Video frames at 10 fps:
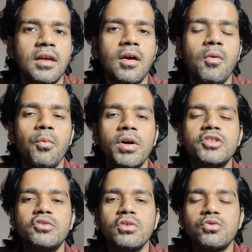
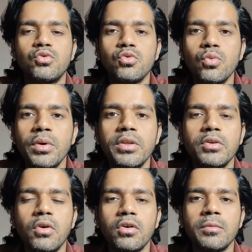once you're through with your
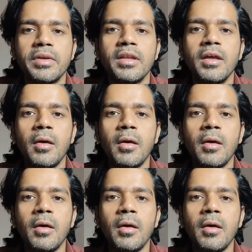document,